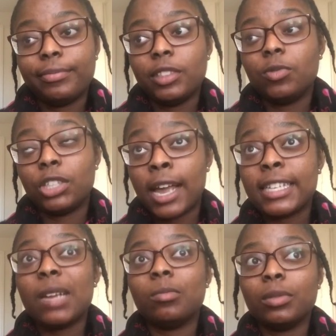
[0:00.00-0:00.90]
which has
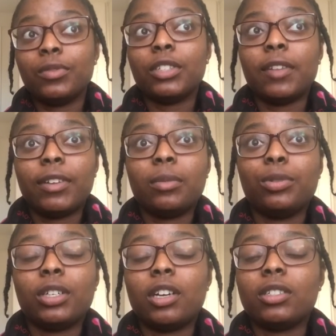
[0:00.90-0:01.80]
happened before. I read a
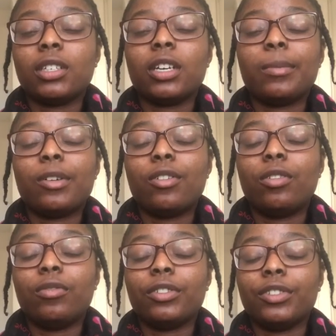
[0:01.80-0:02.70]
book and I was like, I'm
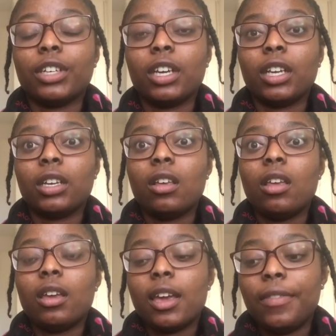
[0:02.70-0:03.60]
over it,
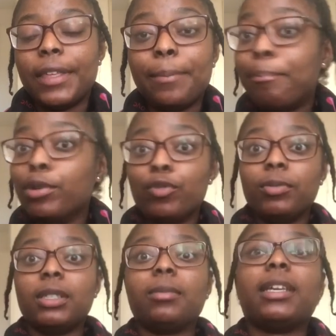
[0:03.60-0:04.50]
and then boom,
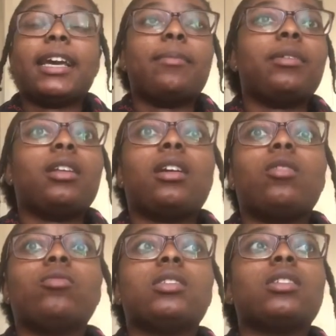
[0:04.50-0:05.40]
something happened, and
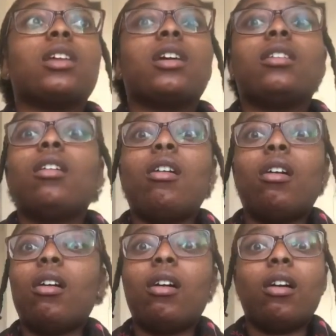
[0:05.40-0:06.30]
I was like,
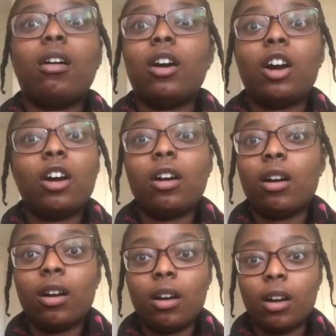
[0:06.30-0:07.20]

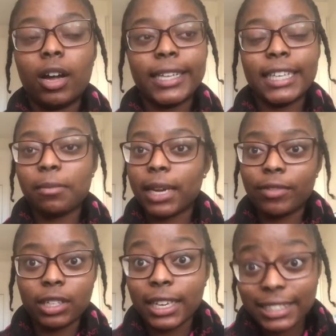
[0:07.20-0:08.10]
oh, I take back
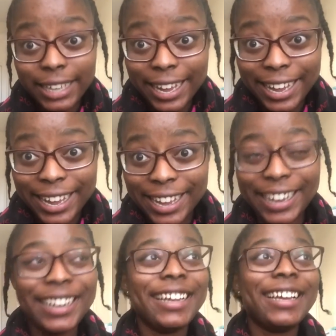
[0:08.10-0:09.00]
everything I said.